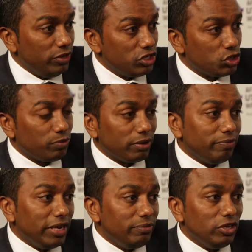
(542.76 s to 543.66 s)
meters but
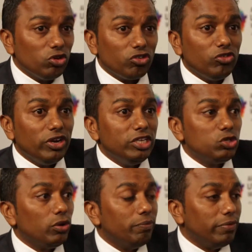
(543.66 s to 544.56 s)
maybe not ready
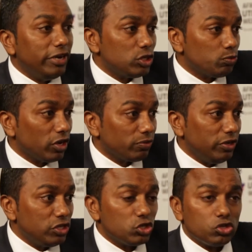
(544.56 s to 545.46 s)
to embrace smart
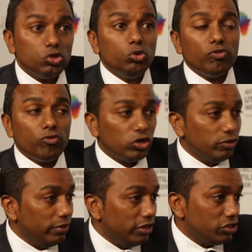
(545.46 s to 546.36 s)
meters through
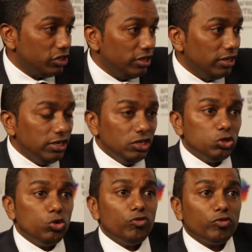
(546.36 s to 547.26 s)
affordability,
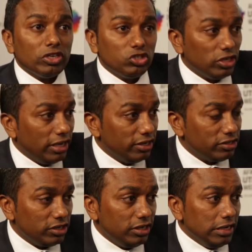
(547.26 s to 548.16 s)
through
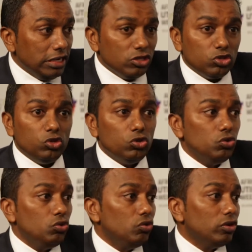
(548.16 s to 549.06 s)
functionality,
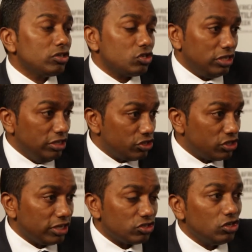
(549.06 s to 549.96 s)
through skill
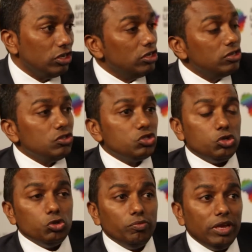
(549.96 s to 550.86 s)
sets,
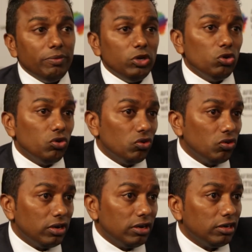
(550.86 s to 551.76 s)
through maybe
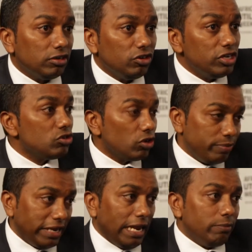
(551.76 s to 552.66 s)
your grid not
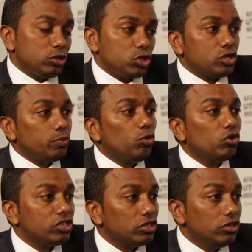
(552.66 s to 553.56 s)
being able to
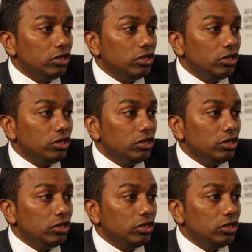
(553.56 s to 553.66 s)
support it.